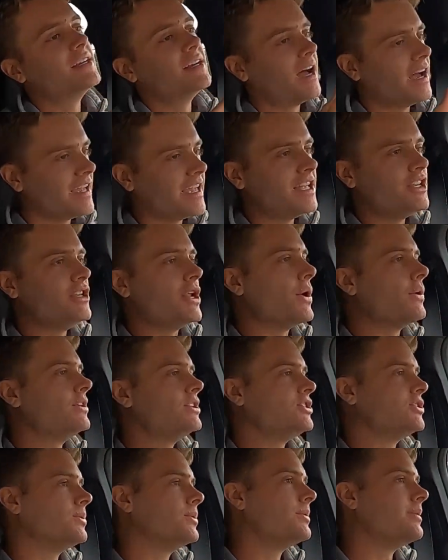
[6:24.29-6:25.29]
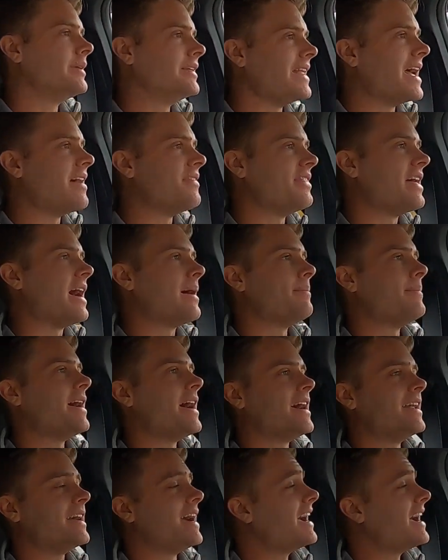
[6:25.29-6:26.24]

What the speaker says: again, noticeable, but not that bad.